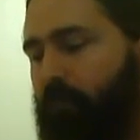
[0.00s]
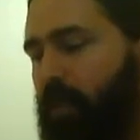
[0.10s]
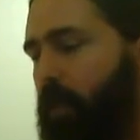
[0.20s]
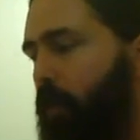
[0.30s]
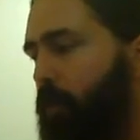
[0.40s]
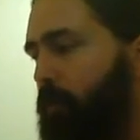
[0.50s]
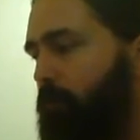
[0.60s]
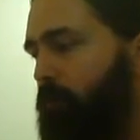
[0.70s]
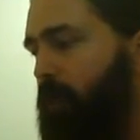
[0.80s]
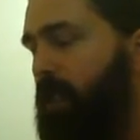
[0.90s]
you know,
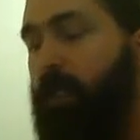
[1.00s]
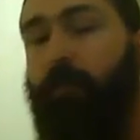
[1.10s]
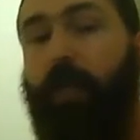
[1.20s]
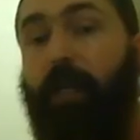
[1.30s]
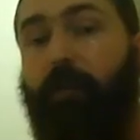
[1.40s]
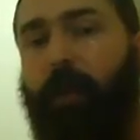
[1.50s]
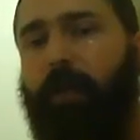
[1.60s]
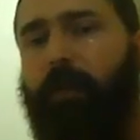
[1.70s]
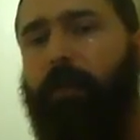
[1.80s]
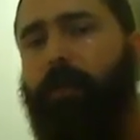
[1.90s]
innovative
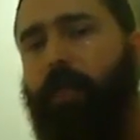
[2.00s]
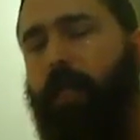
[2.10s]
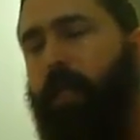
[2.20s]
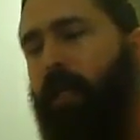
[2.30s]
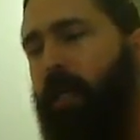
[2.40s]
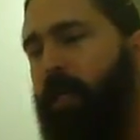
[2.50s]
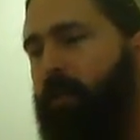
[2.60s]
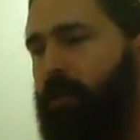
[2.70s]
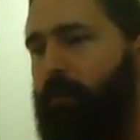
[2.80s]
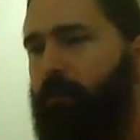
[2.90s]
methods to get an
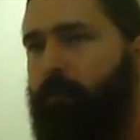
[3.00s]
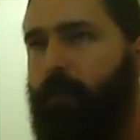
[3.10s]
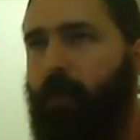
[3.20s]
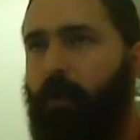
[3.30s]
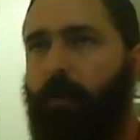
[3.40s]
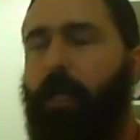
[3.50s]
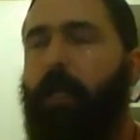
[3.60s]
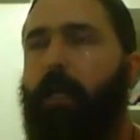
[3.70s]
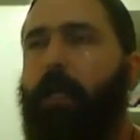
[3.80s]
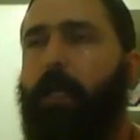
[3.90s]
edge. And, you know,
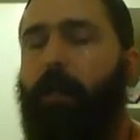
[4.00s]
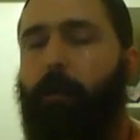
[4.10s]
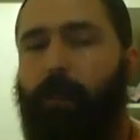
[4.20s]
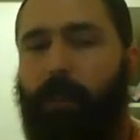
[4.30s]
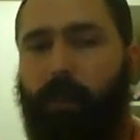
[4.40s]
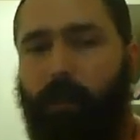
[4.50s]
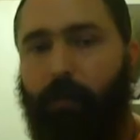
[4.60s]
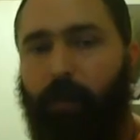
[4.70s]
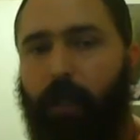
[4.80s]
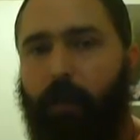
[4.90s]
any competition
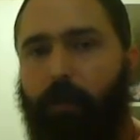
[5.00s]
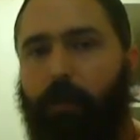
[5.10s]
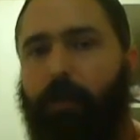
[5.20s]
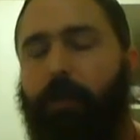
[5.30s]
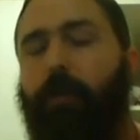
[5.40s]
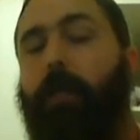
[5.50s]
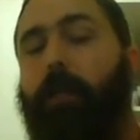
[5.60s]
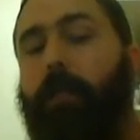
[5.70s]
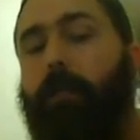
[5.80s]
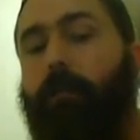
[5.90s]
can bring out all kinds of
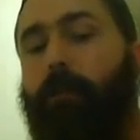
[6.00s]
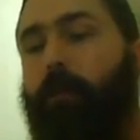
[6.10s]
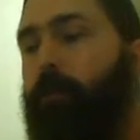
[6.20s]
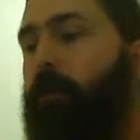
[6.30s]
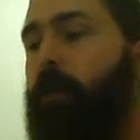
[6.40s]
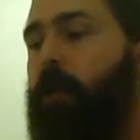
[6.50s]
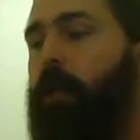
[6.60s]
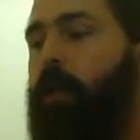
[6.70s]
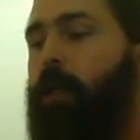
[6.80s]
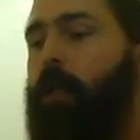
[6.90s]
great things in people.
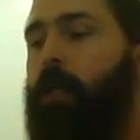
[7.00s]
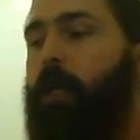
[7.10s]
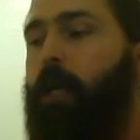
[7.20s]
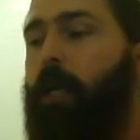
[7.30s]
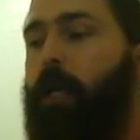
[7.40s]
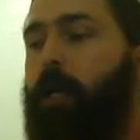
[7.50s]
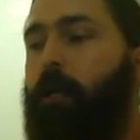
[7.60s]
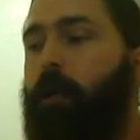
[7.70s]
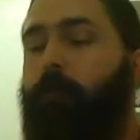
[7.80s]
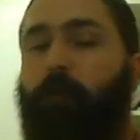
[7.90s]

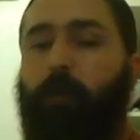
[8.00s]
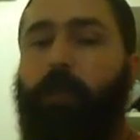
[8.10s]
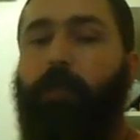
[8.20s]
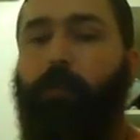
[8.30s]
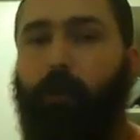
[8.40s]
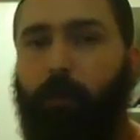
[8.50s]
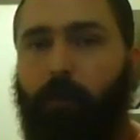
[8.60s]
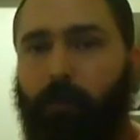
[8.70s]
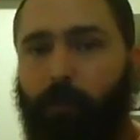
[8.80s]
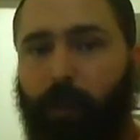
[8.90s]
And I'm fully
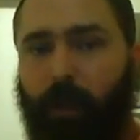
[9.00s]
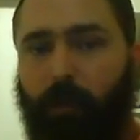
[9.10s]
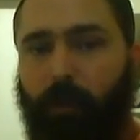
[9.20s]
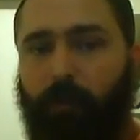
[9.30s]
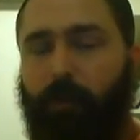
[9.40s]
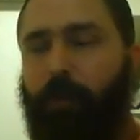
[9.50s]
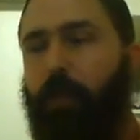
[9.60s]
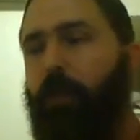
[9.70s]
supportive of you powerlifters. I